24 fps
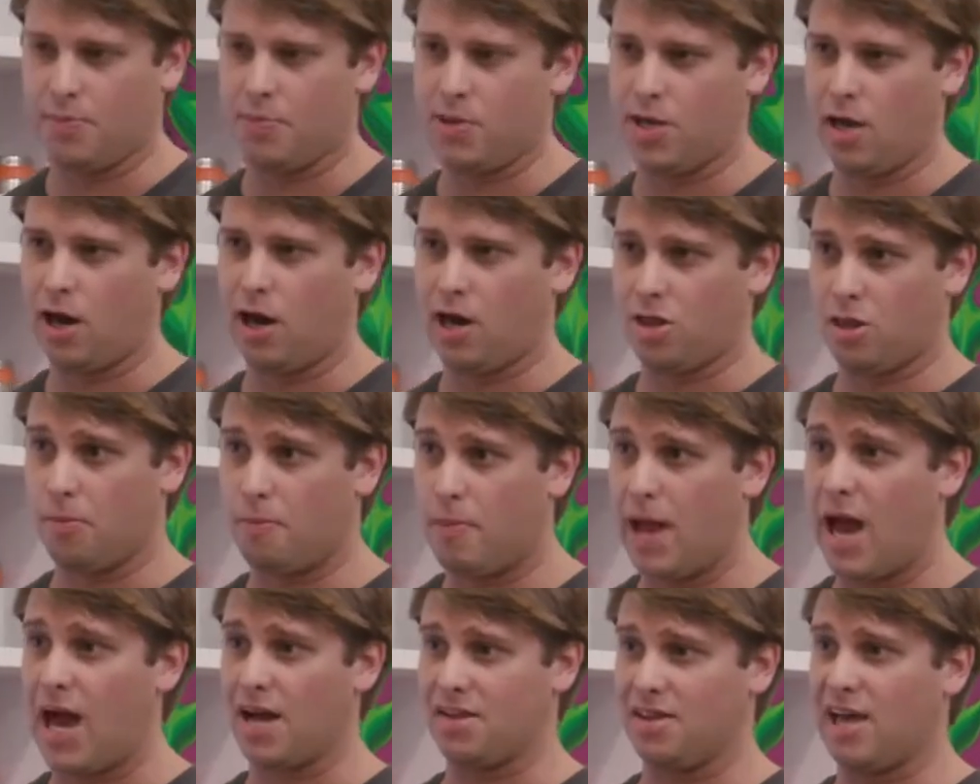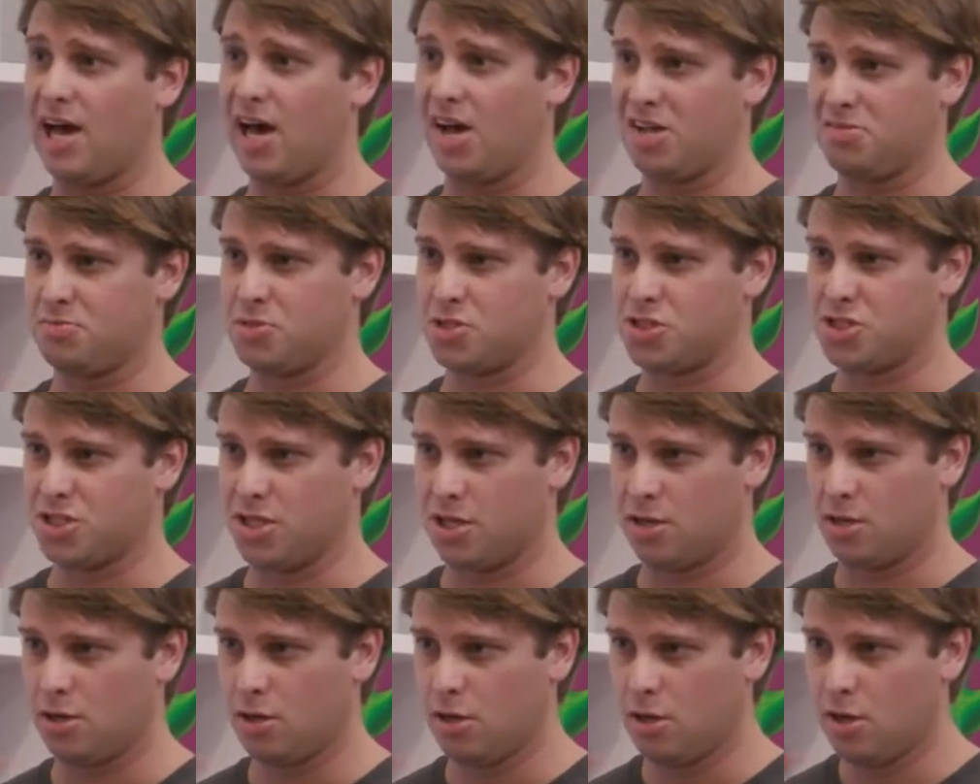API in the back of the house
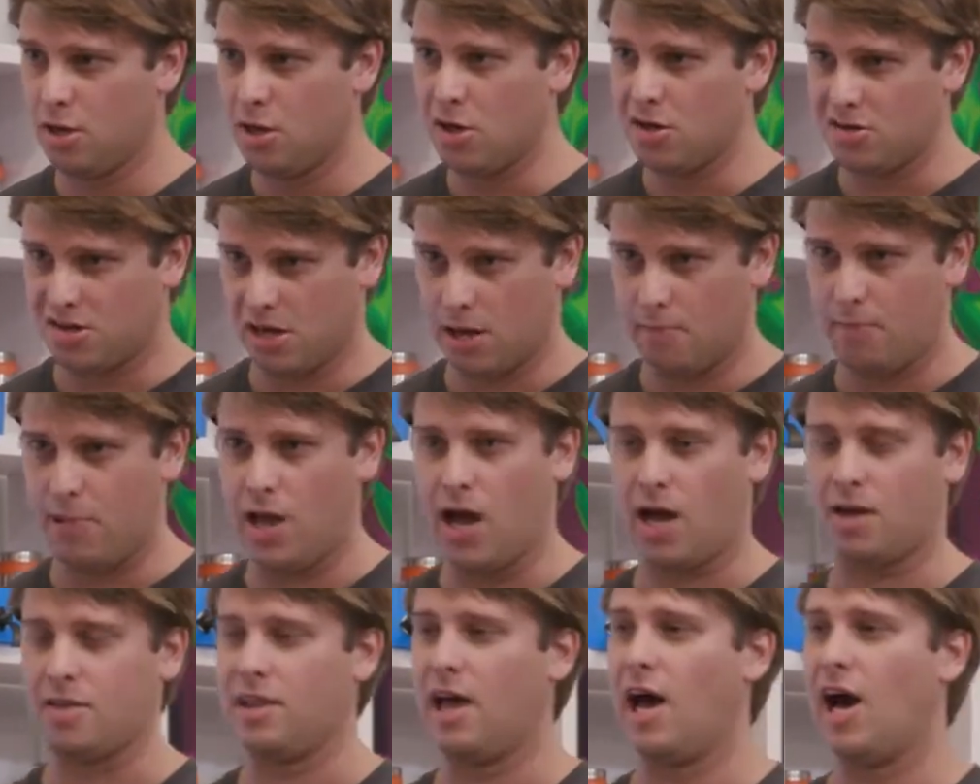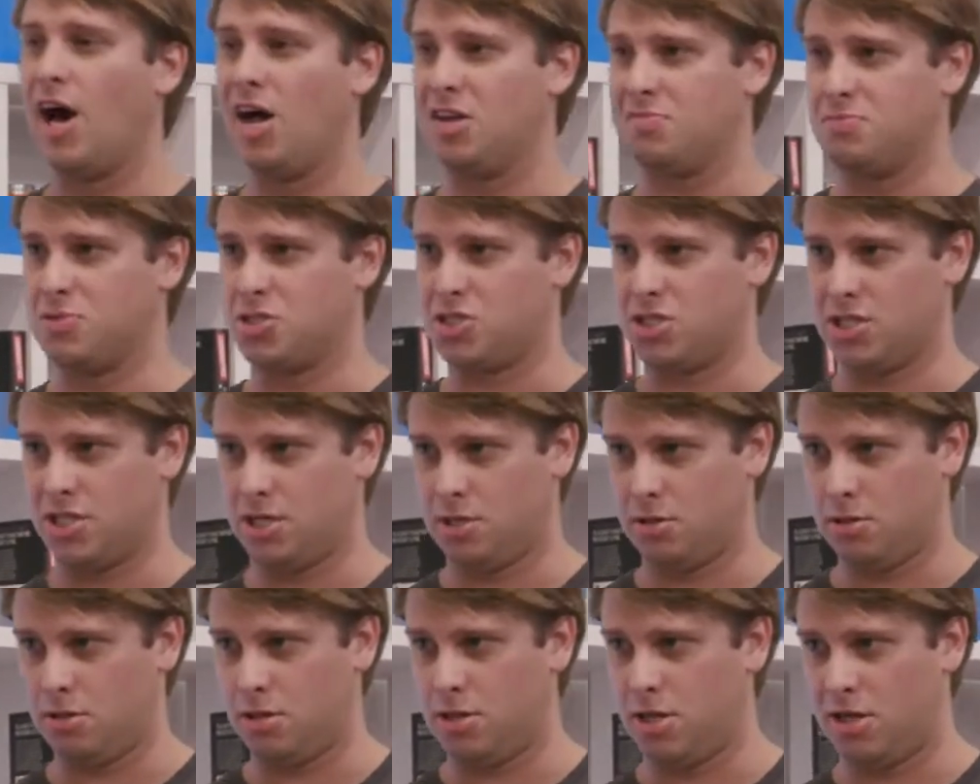machine. So that back of the house
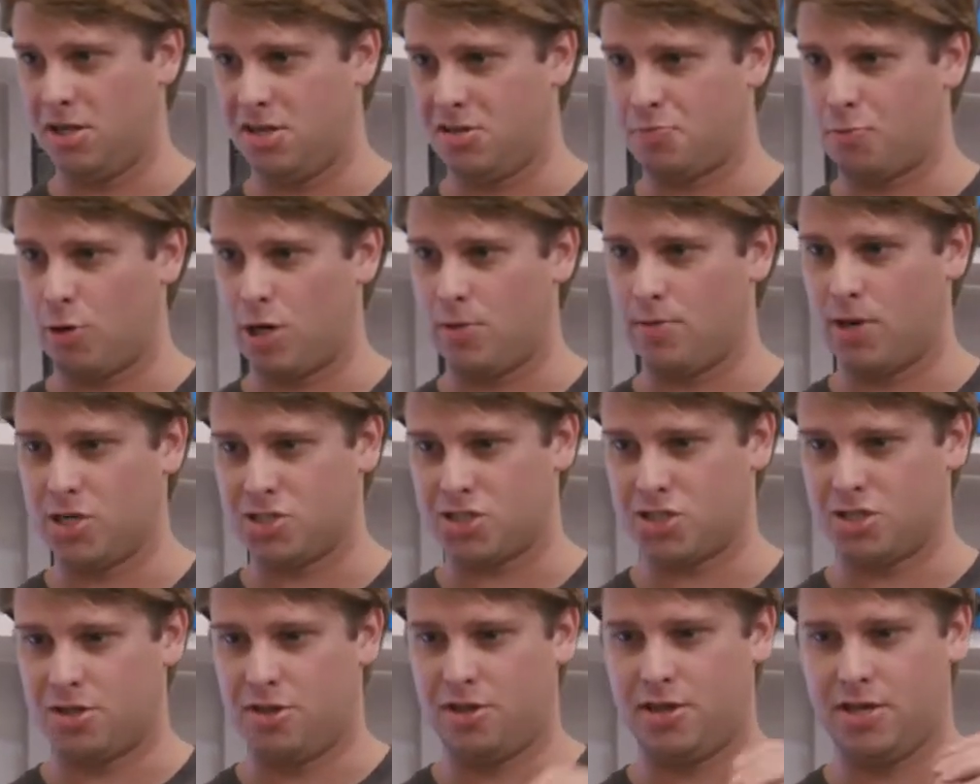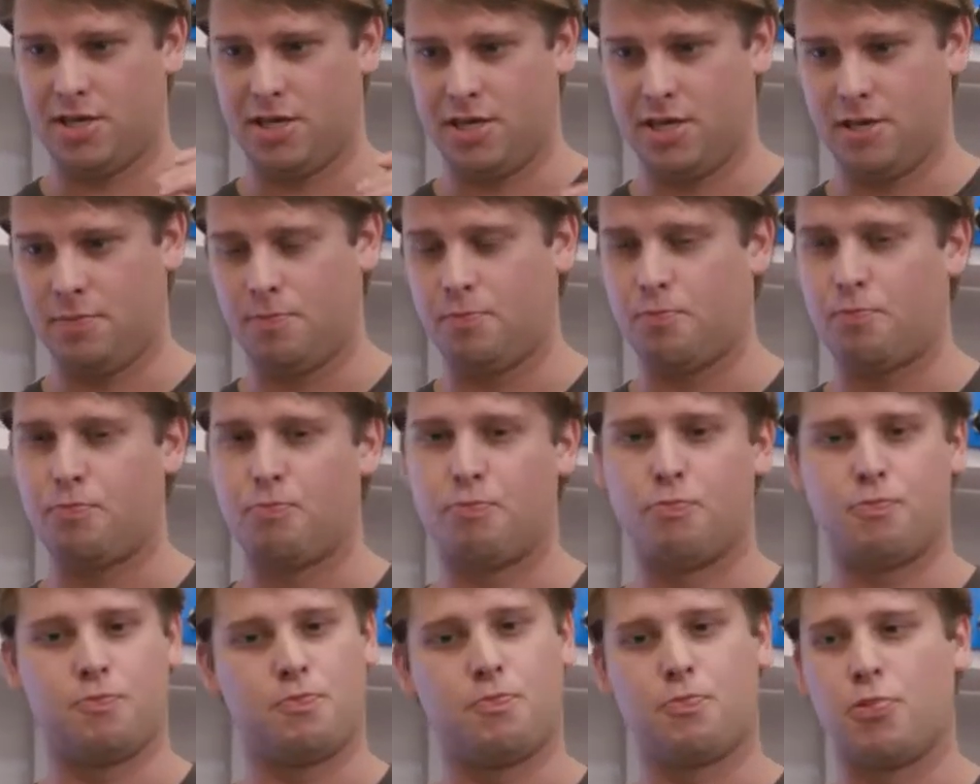machine is pretty much the
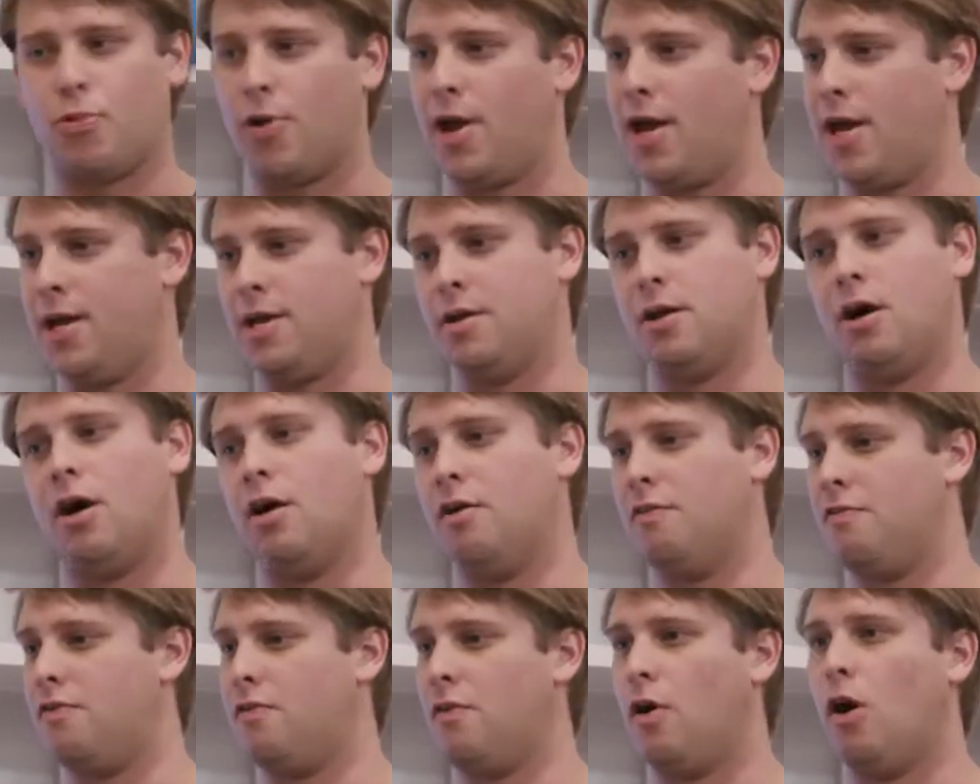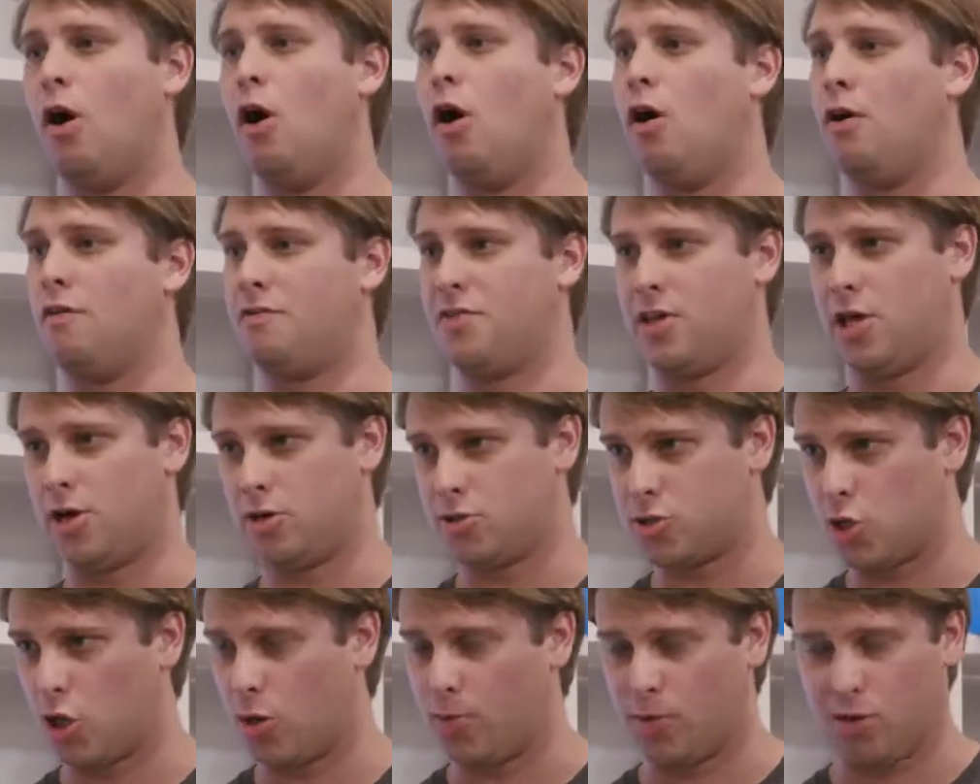brain of all of the
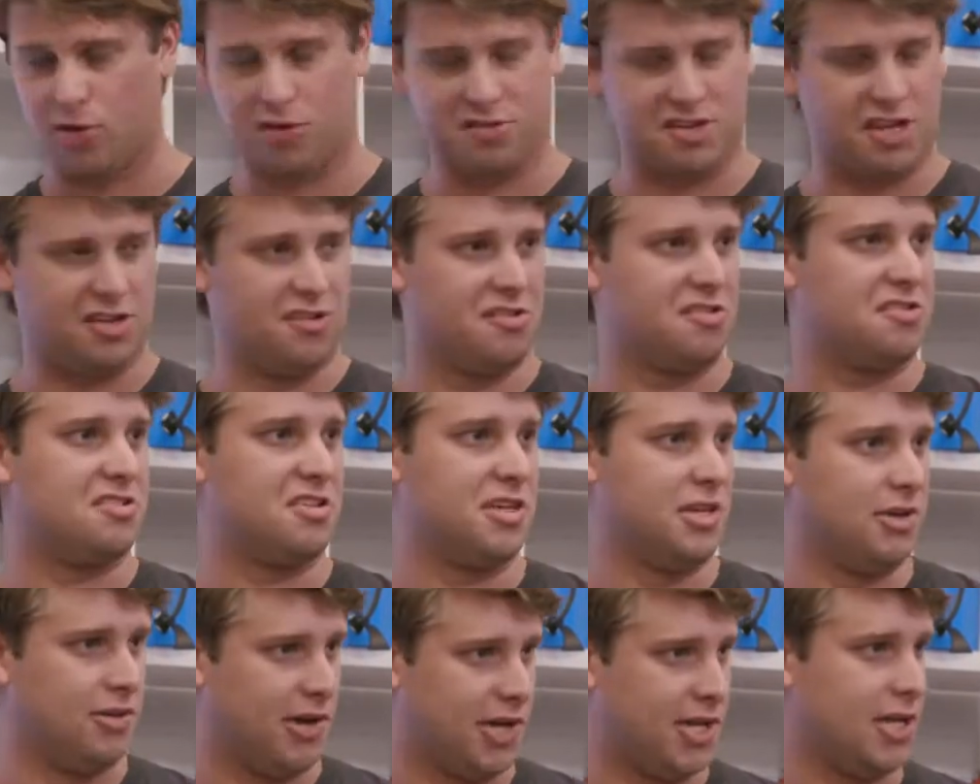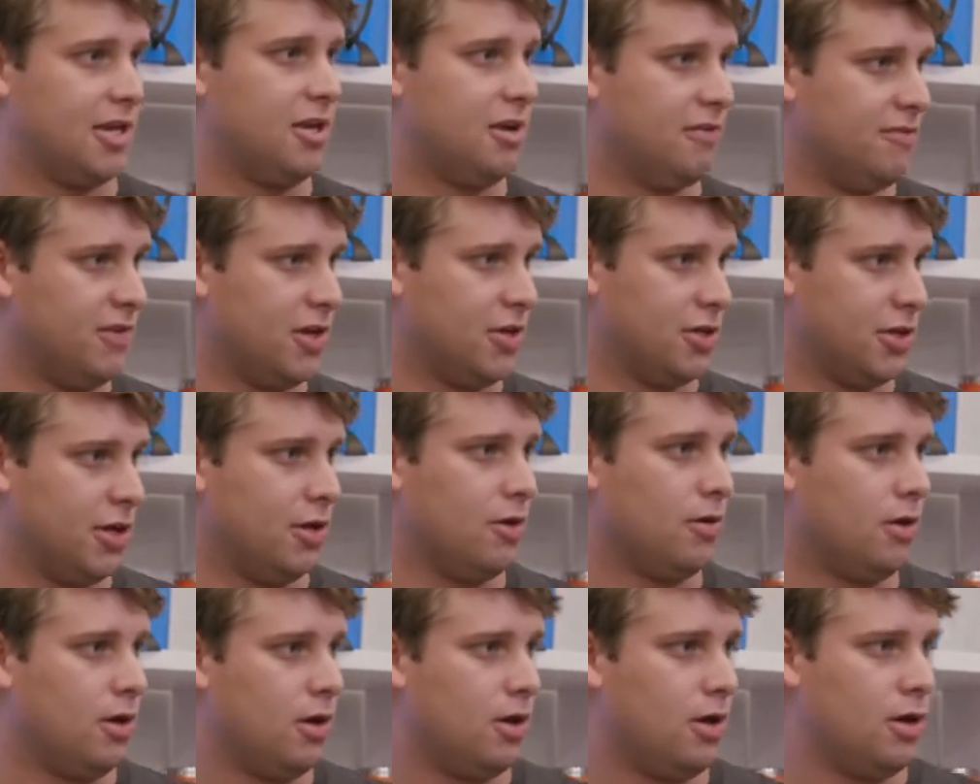other terminals that you see like in a
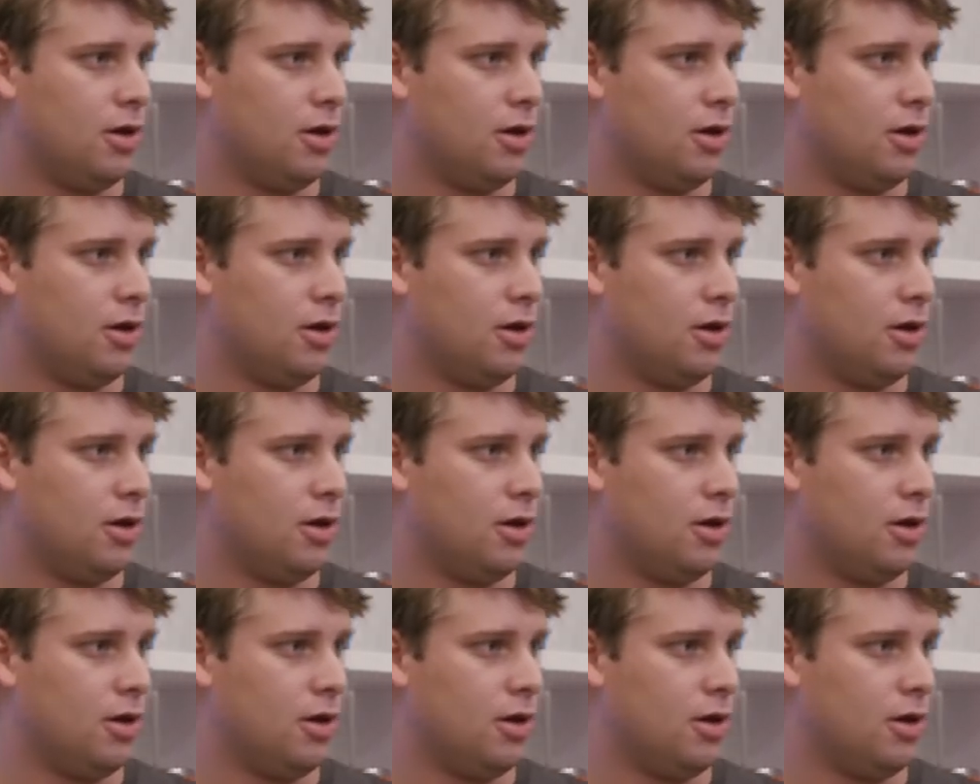venue.